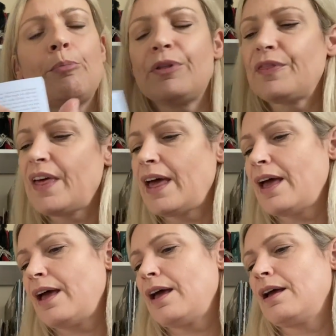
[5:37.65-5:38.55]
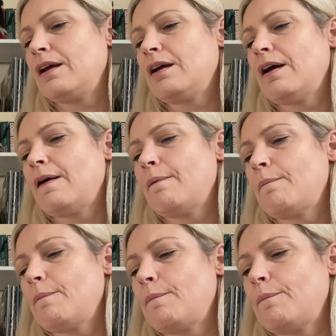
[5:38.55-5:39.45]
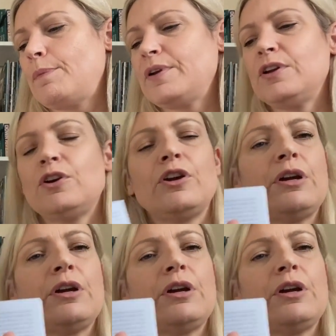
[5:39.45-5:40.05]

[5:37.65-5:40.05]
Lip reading: But they're, but you know,